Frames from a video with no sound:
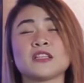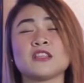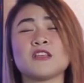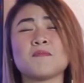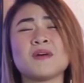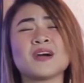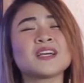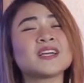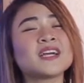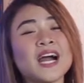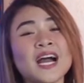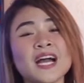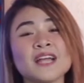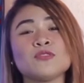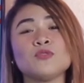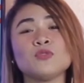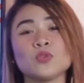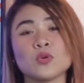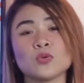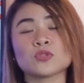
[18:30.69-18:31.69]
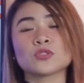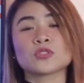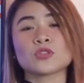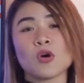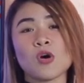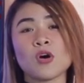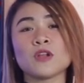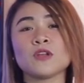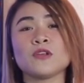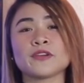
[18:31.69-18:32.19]
'Di ba? God knows
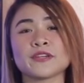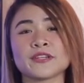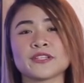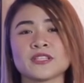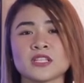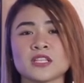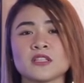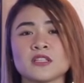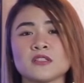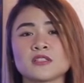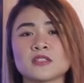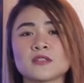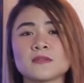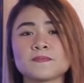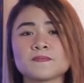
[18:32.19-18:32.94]
all your needs.